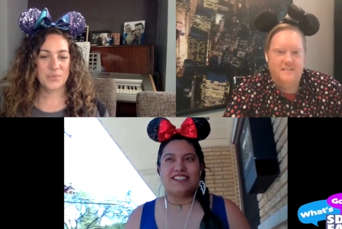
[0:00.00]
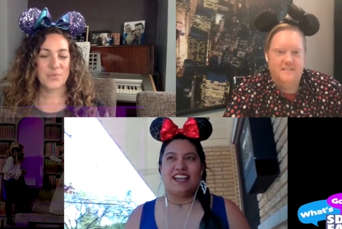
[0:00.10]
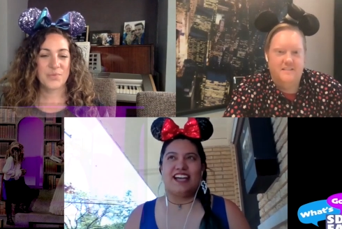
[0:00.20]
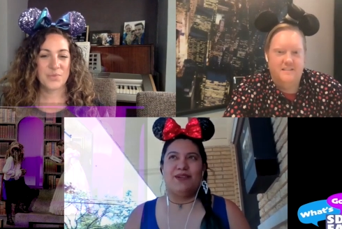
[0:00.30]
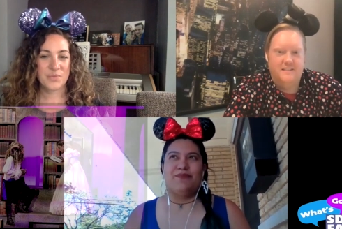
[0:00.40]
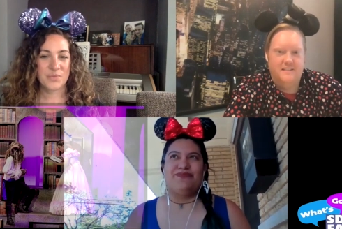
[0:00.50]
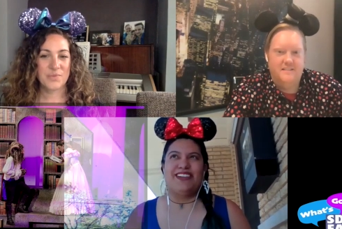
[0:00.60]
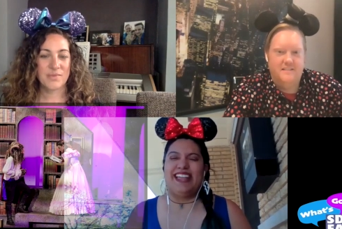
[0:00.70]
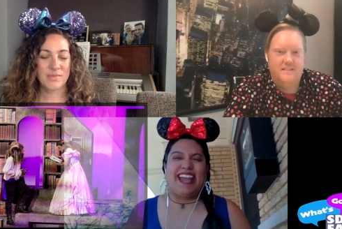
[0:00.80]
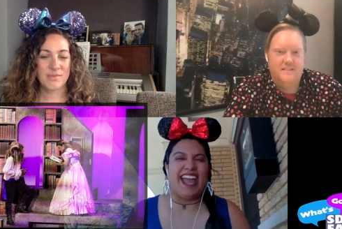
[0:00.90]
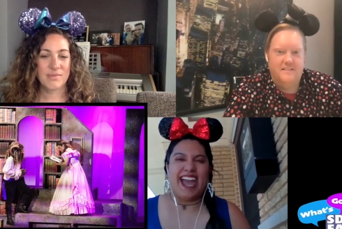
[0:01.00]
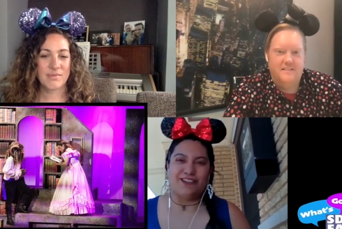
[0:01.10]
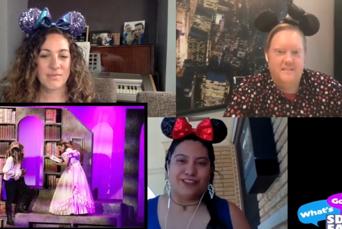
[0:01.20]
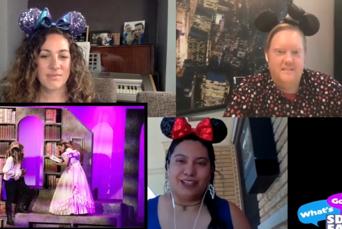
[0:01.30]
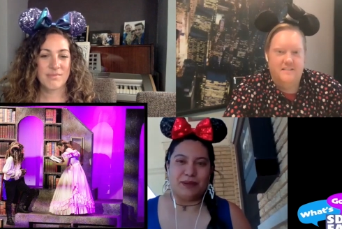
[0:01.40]
Speaker 1: um, that like I hadn't
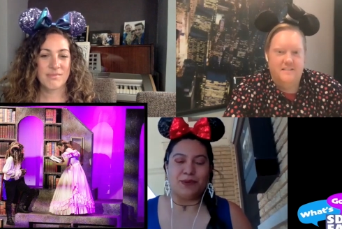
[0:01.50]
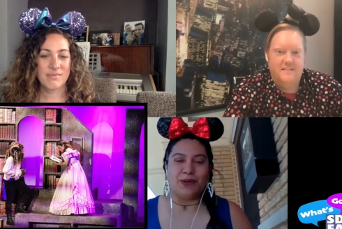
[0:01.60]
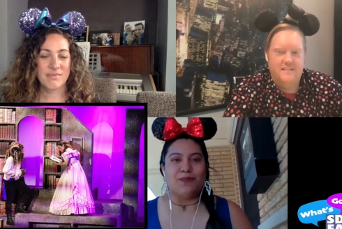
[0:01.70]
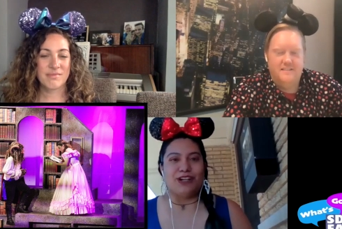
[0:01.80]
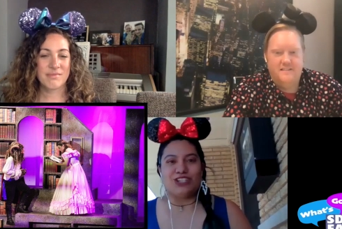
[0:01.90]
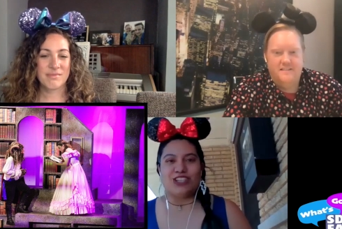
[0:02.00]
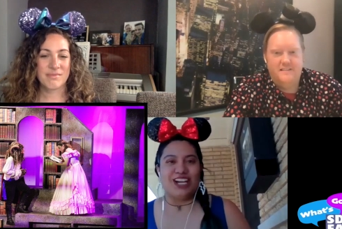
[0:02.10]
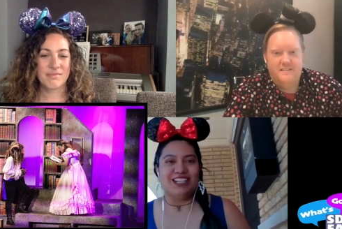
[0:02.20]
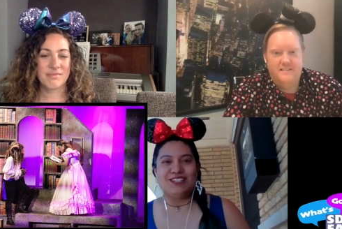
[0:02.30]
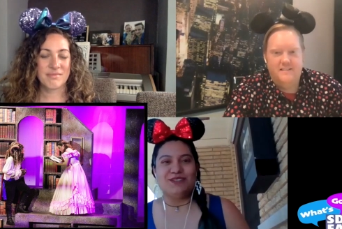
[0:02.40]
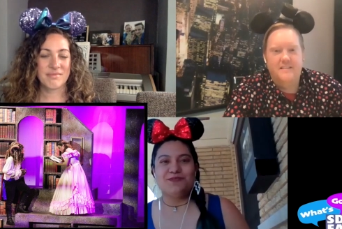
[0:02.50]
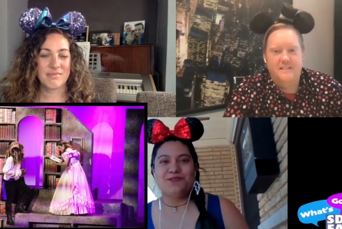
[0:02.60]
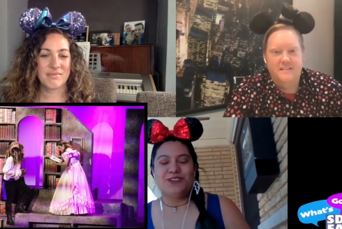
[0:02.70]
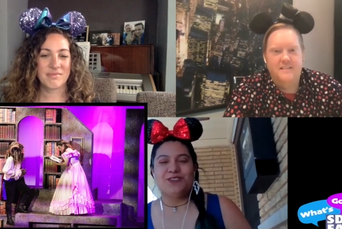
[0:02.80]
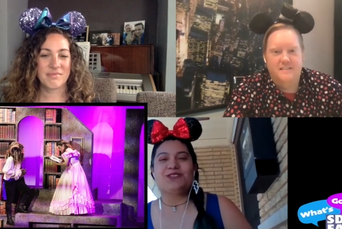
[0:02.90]
really put much thought into
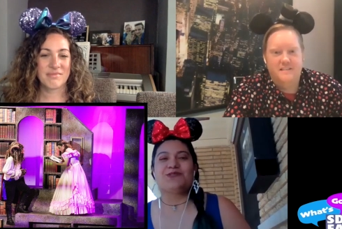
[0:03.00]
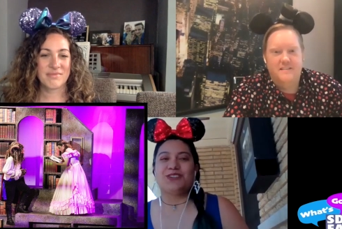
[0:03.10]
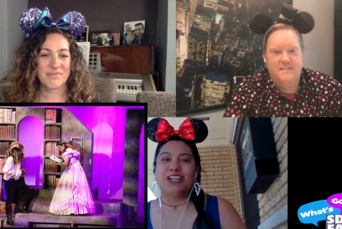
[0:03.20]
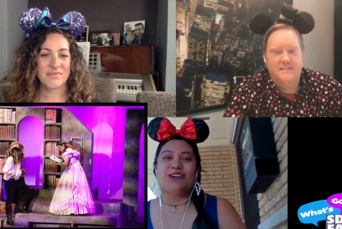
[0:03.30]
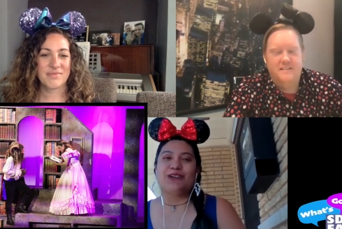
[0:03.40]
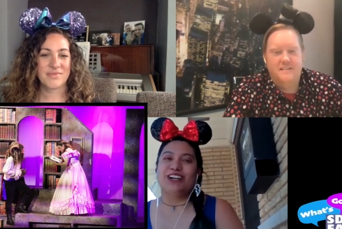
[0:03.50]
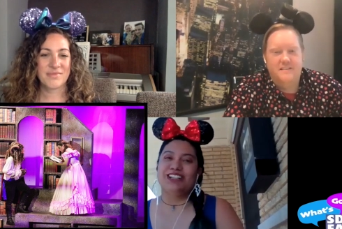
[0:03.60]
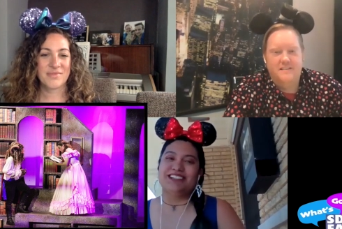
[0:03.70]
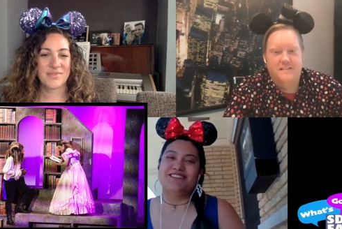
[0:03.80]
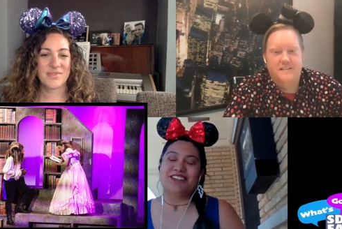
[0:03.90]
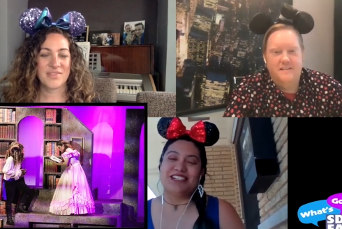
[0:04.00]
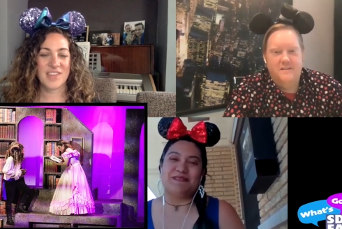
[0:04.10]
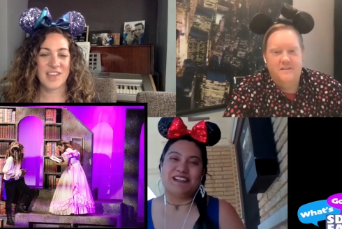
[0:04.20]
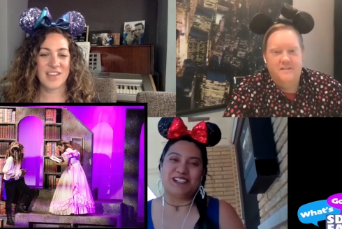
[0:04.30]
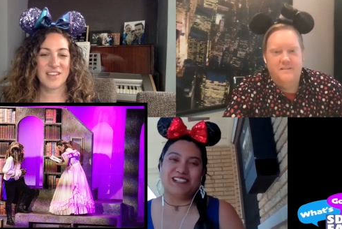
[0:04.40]
before was really cool. It was really
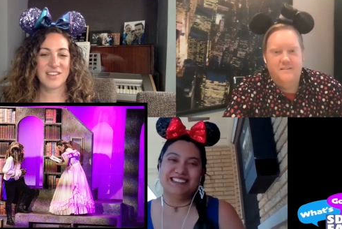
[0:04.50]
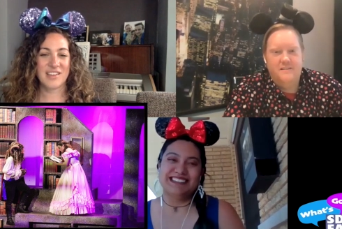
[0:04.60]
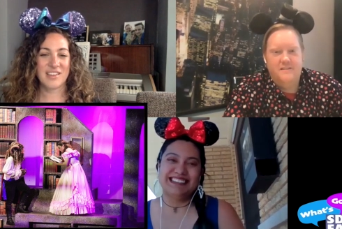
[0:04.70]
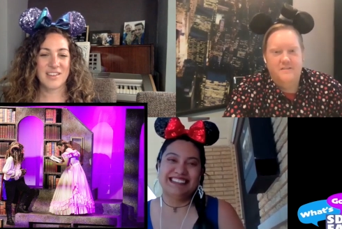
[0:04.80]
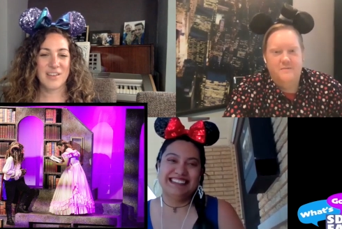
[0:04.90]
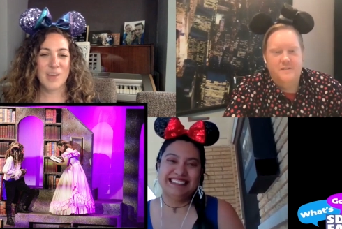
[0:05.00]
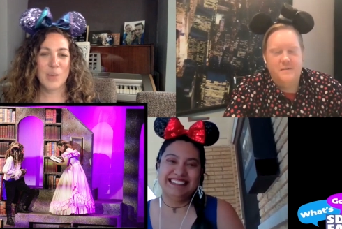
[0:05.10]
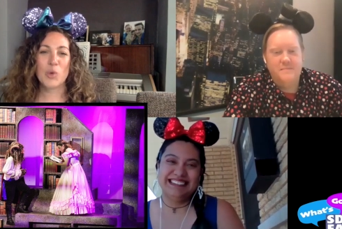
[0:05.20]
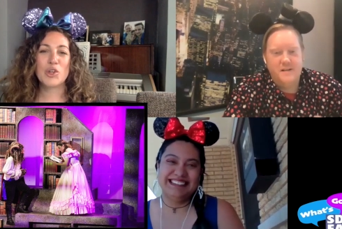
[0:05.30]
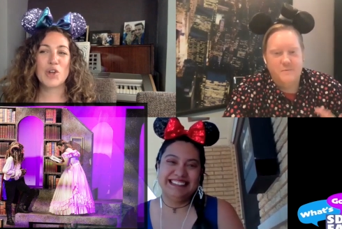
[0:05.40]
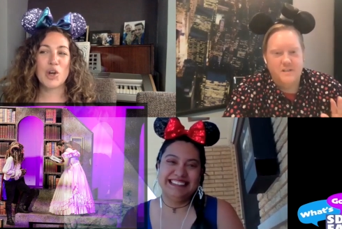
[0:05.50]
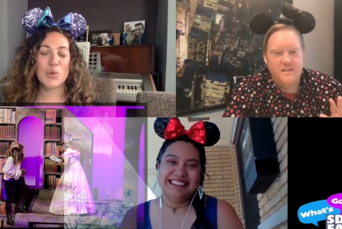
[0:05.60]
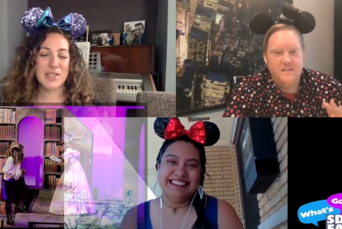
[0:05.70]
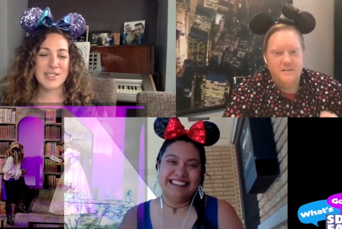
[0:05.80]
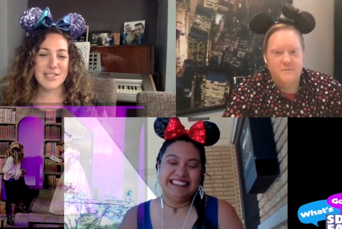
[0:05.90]
special.
Speaker 2: Well, Someday
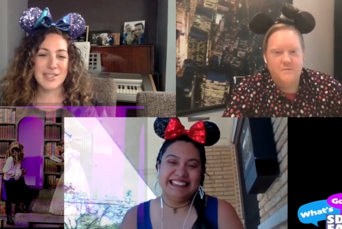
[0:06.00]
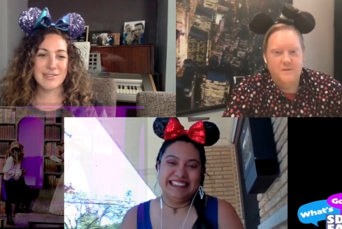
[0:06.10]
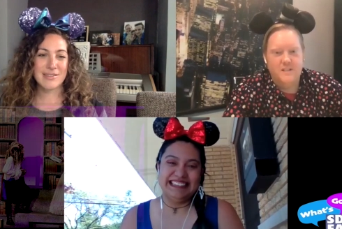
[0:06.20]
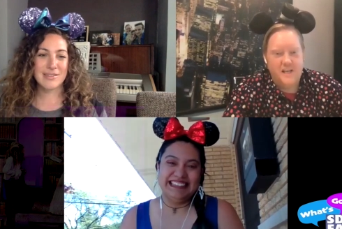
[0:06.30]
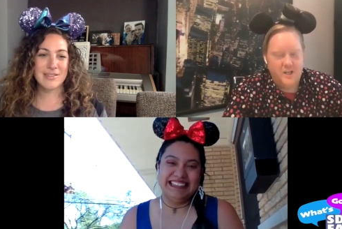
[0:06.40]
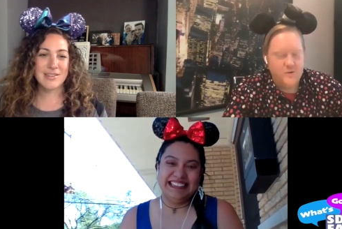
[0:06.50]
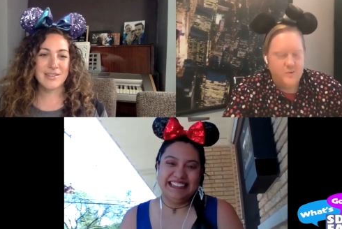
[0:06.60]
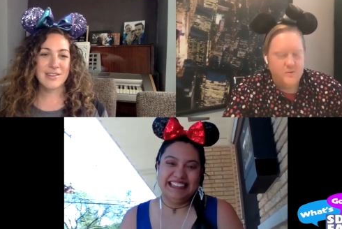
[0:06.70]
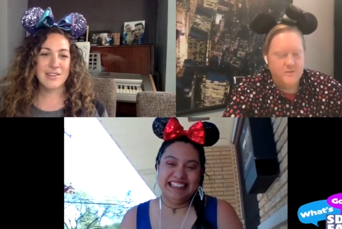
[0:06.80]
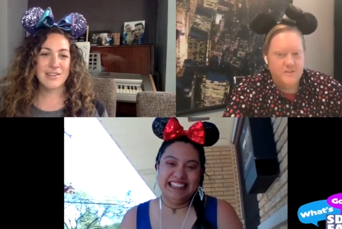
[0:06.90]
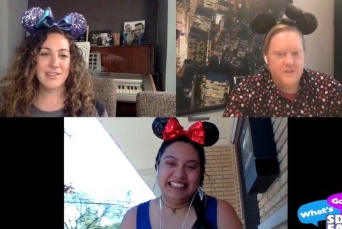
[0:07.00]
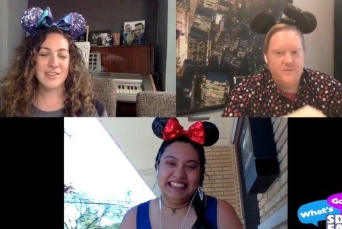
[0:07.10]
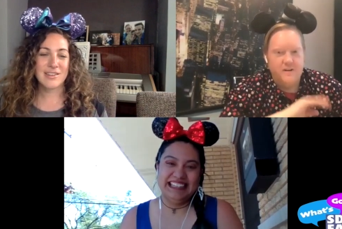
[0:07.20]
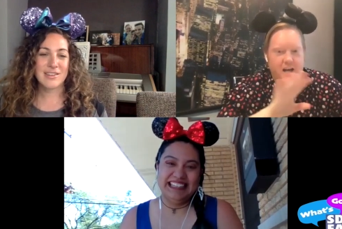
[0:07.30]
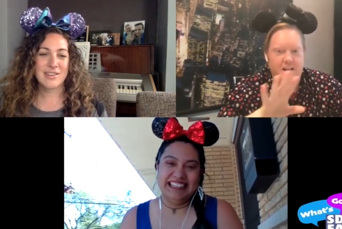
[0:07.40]
we'll we'll let you you know
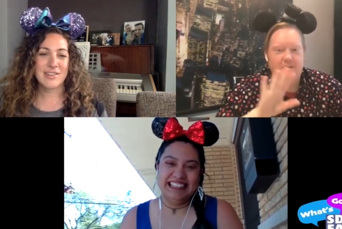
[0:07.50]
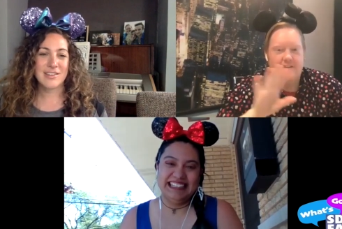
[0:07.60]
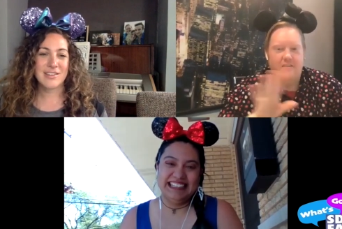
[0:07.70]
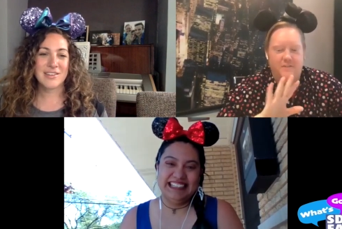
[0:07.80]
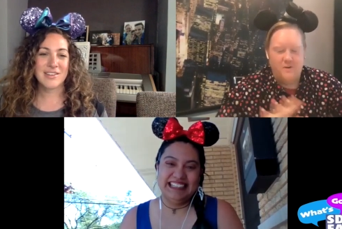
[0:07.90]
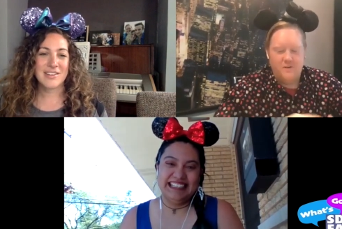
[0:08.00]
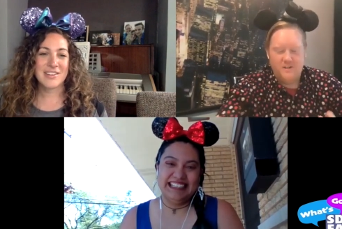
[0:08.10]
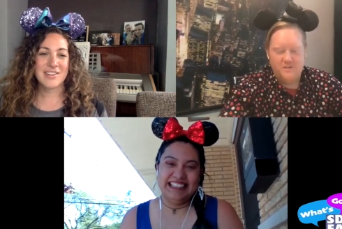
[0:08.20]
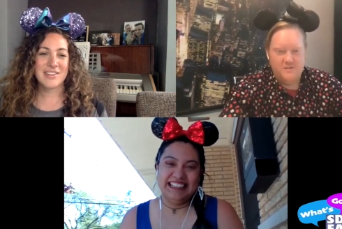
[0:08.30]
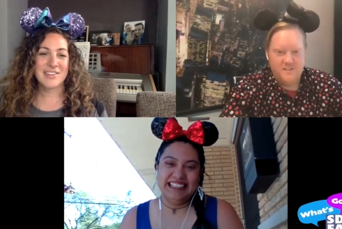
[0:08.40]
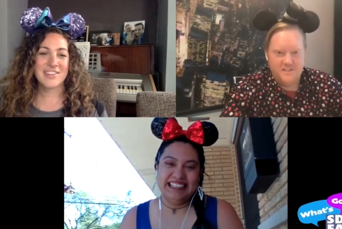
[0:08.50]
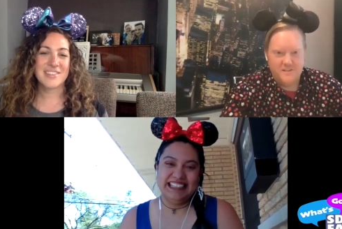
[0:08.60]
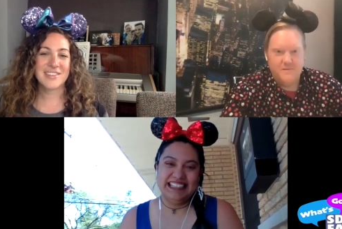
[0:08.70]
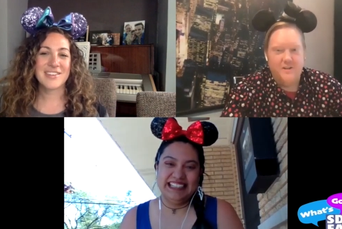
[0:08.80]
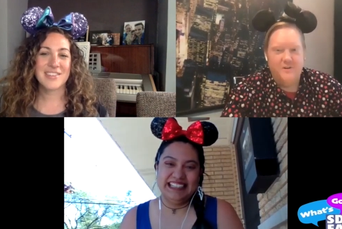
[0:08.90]
not have to only do
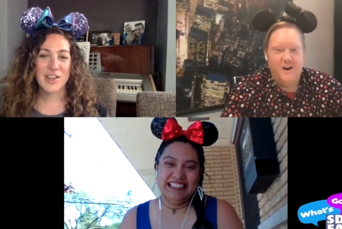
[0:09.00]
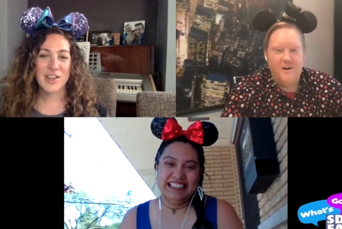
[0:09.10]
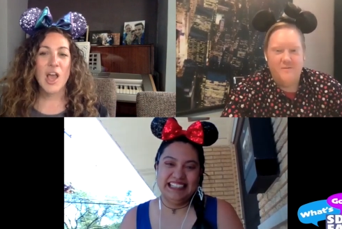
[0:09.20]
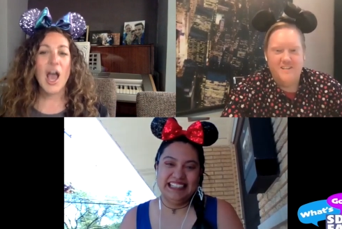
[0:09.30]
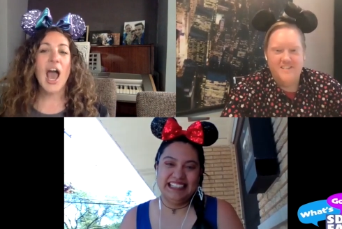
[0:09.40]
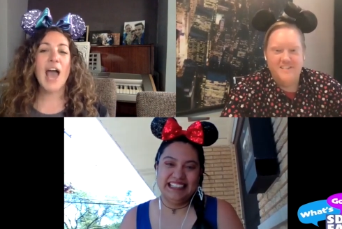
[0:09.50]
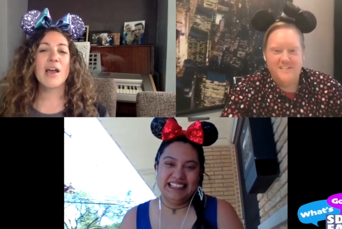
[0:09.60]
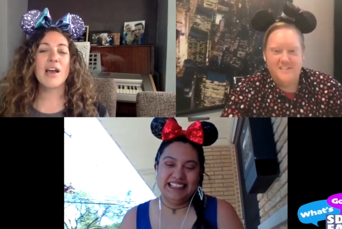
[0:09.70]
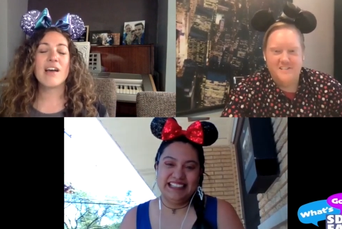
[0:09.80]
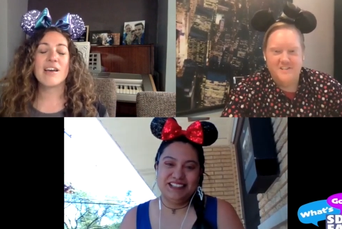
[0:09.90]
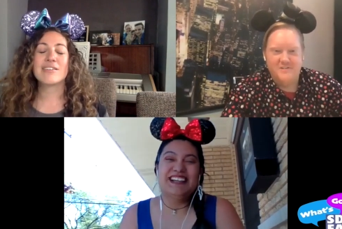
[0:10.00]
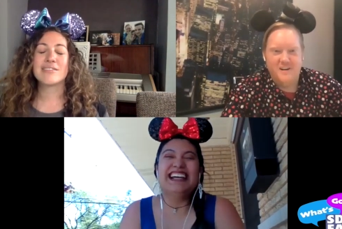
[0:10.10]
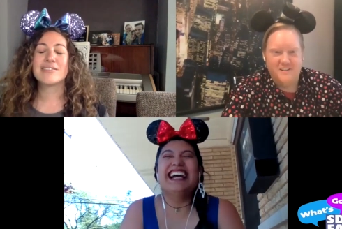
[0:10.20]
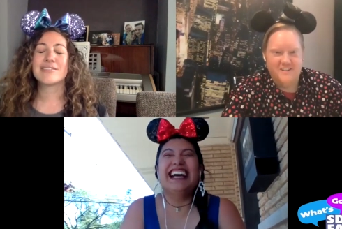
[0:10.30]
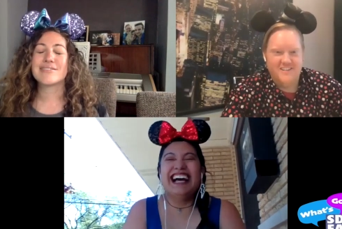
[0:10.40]
Disney, but you are a resident I, Disney
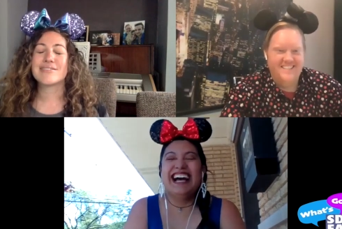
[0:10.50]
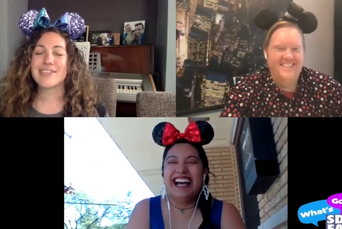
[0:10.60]
director. Yeah,